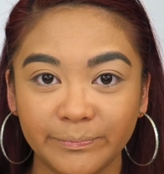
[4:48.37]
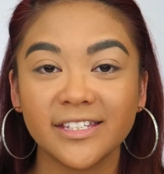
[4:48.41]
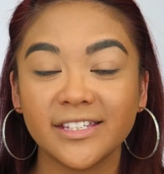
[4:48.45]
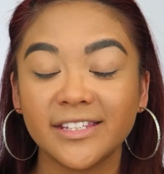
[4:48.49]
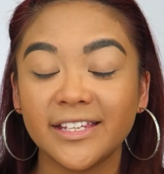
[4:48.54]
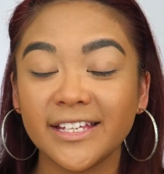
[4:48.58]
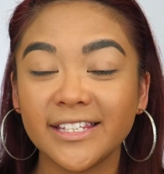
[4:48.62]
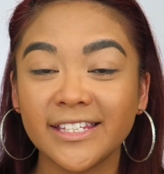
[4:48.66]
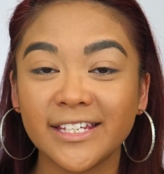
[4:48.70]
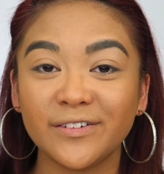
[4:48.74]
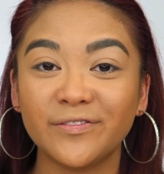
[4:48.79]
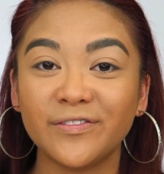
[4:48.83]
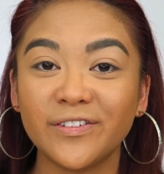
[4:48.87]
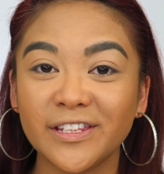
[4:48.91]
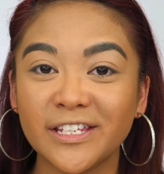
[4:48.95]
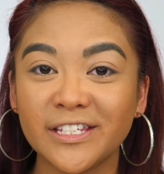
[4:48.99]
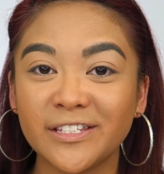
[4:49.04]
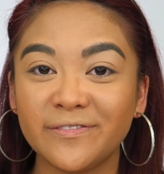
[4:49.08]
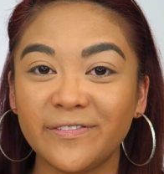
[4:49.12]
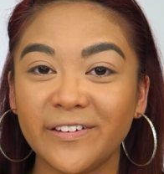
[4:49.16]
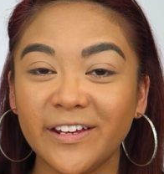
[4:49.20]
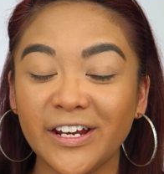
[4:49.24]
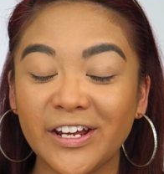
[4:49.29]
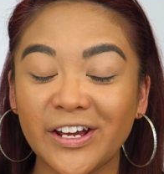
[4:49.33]
So that's it for
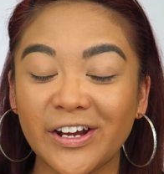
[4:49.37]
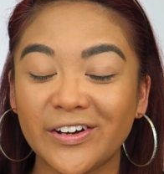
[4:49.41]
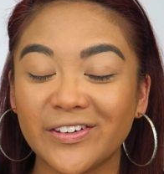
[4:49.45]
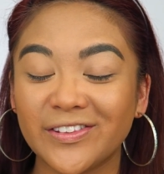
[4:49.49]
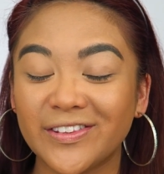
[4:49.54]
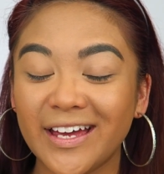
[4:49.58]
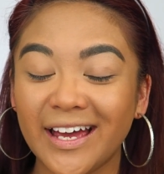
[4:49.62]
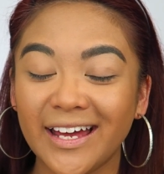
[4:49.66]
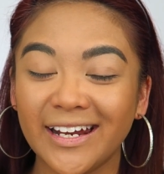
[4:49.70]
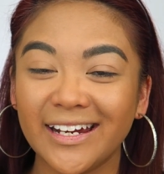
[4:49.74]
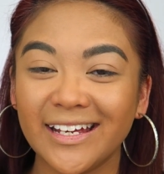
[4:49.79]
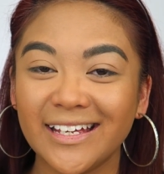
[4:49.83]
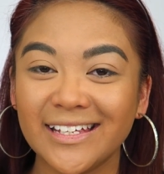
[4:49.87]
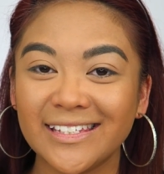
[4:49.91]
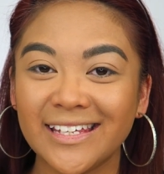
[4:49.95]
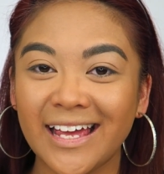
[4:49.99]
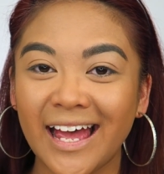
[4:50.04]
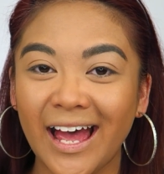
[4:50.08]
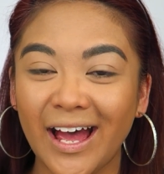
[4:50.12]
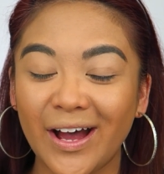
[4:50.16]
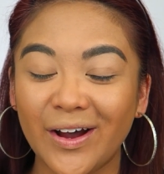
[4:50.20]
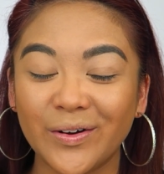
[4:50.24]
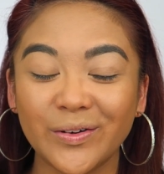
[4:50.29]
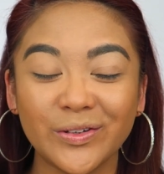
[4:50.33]
this video. That is
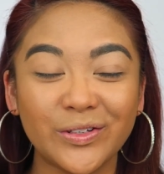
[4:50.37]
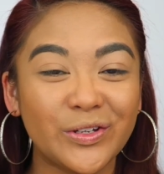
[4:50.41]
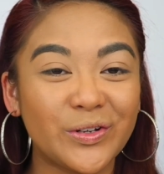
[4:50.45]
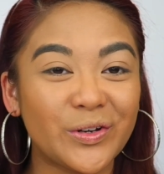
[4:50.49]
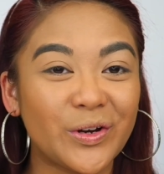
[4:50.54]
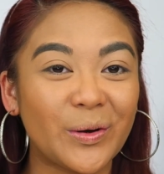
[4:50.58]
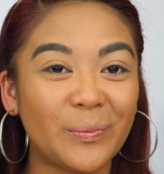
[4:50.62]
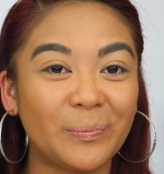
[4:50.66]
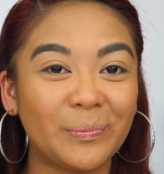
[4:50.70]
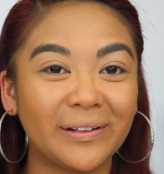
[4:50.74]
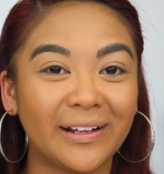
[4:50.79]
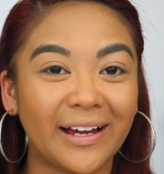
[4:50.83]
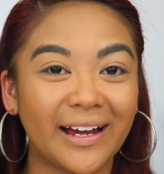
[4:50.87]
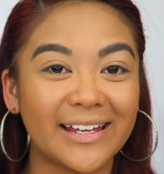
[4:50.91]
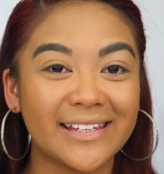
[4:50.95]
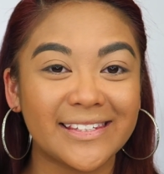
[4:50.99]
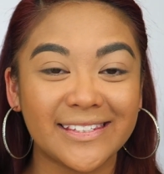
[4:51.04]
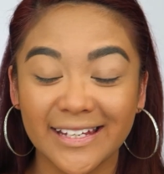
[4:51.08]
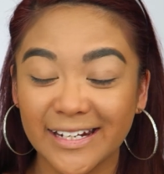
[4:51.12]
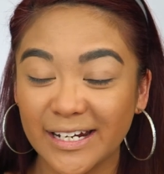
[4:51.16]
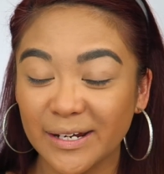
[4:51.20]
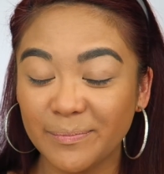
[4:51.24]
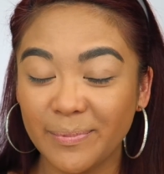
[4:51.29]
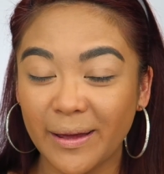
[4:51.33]
how you apply
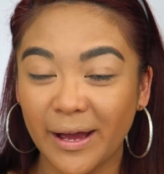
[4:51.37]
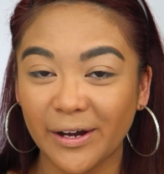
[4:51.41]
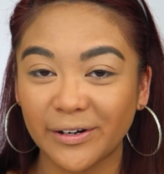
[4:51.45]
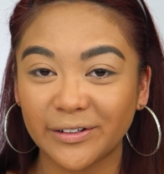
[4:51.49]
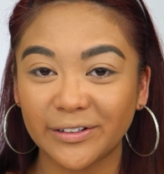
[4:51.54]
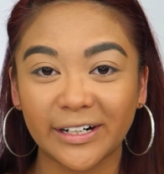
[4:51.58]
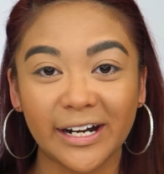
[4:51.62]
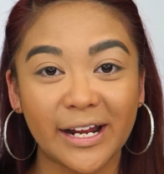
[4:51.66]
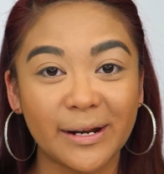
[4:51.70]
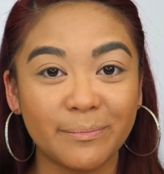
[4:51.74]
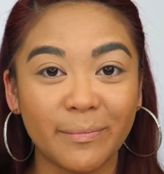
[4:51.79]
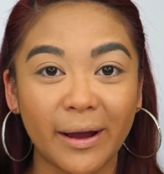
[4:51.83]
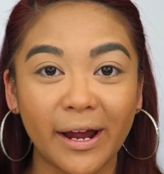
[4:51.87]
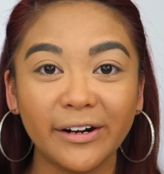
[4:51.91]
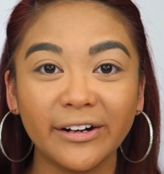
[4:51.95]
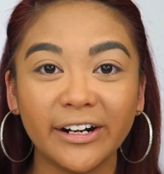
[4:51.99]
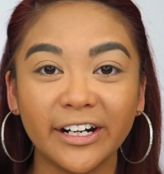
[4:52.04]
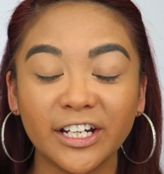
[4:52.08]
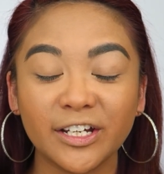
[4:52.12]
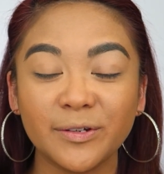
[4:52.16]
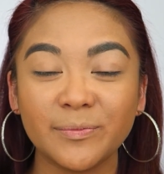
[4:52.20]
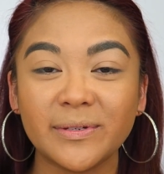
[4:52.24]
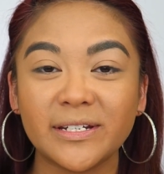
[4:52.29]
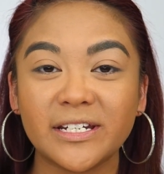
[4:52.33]
setting powder and my
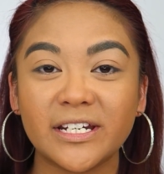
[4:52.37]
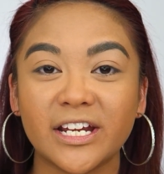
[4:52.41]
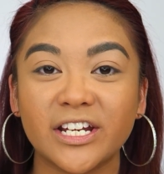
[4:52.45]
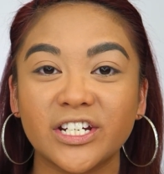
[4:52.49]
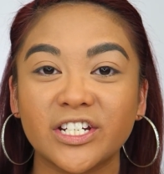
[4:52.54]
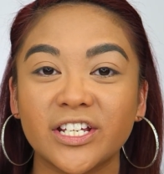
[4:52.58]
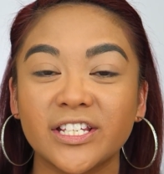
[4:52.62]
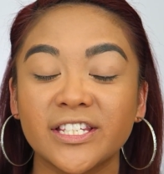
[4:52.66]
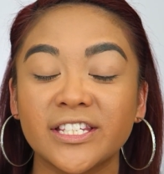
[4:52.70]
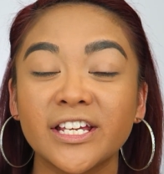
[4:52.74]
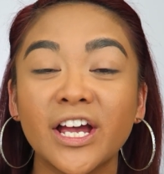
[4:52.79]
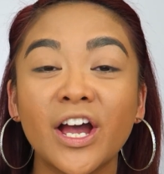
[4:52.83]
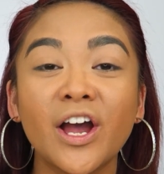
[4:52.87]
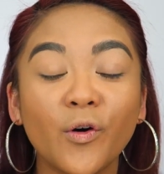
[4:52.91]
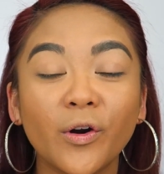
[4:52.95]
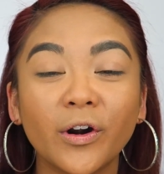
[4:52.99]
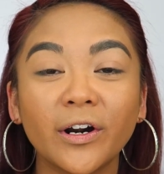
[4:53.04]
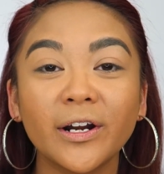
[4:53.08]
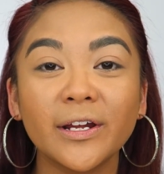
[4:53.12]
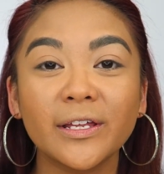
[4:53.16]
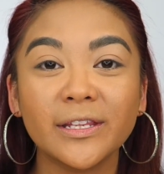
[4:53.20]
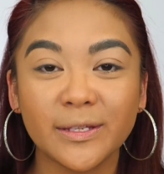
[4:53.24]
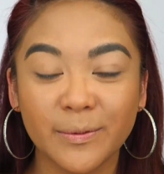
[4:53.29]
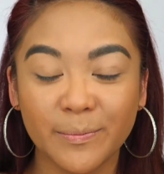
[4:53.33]
recommendations
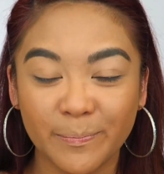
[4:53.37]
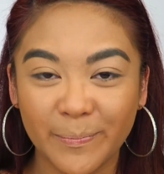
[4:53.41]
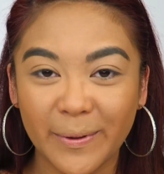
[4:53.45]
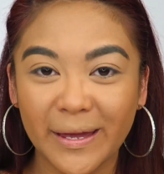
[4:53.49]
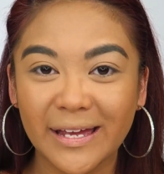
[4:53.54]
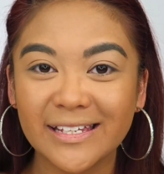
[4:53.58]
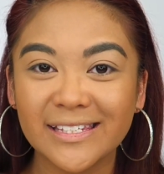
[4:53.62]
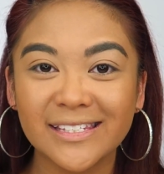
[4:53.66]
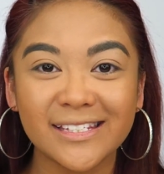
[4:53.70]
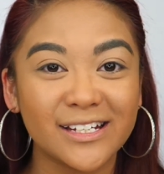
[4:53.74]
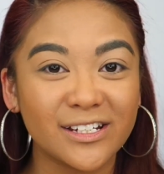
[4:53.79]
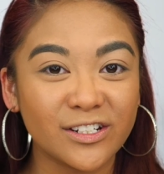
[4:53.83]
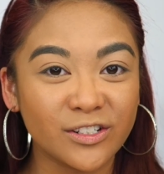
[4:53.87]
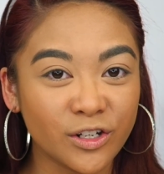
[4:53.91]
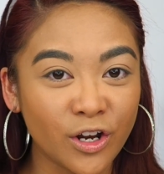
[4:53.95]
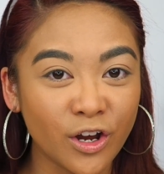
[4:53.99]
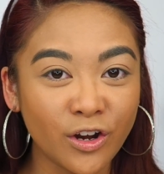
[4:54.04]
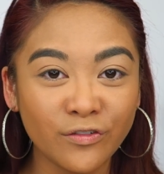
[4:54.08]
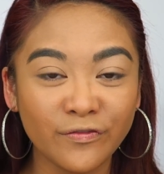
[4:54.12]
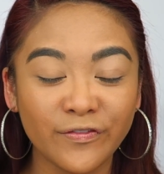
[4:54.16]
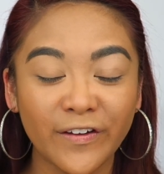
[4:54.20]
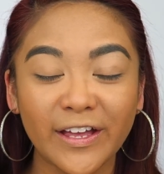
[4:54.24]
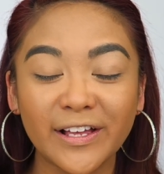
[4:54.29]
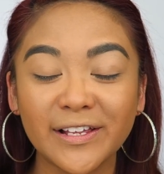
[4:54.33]
for the best
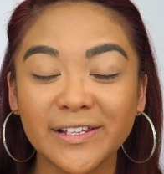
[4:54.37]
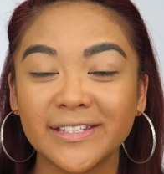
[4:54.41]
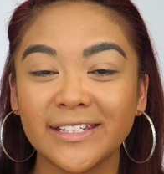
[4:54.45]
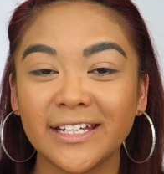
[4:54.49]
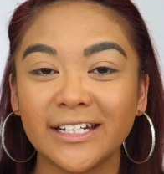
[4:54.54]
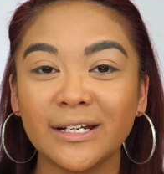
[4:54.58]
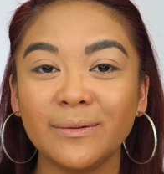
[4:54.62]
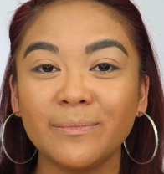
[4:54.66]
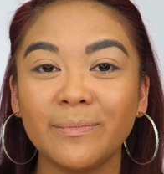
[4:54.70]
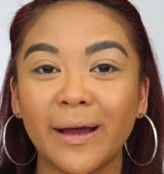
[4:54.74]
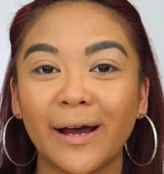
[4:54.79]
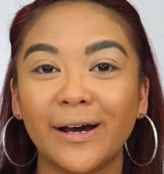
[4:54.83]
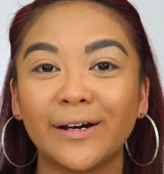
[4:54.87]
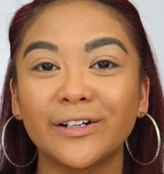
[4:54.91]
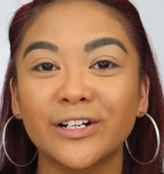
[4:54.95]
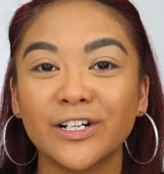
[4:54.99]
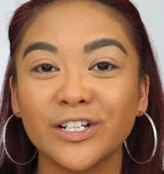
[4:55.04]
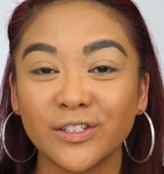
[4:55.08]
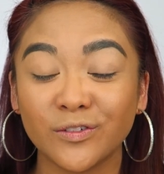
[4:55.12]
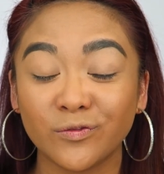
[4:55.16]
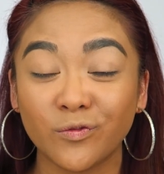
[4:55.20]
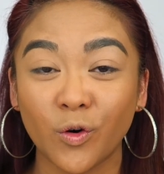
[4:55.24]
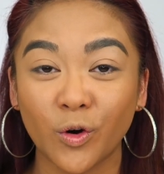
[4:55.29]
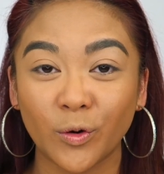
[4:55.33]
no-fail setting
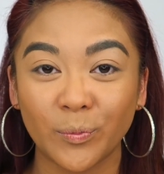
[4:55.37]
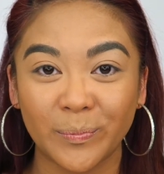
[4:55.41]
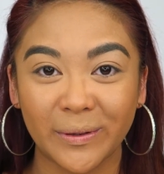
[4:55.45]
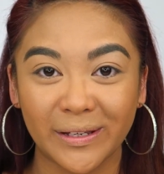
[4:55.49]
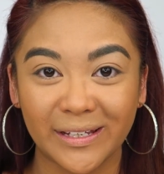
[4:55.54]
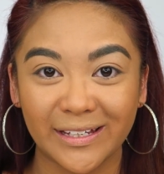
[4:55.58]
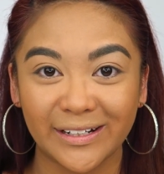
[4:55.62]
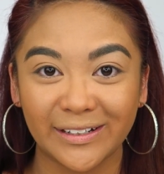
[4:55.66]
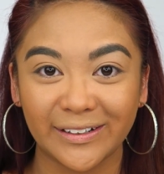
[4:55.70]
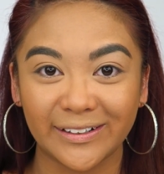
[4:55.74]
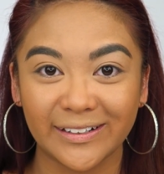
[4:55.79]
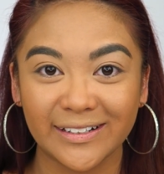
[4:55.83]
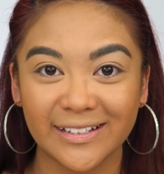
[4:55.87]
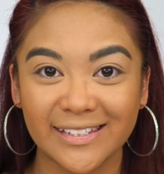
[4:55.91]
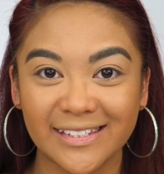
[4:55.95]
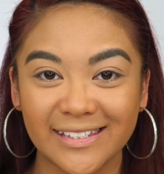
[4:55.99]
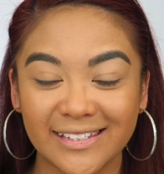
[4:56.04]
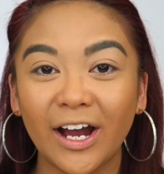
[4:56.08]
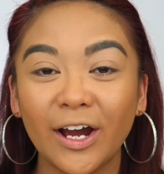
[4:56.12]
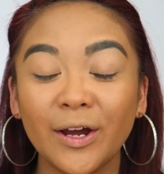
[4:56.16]
powders for beginners.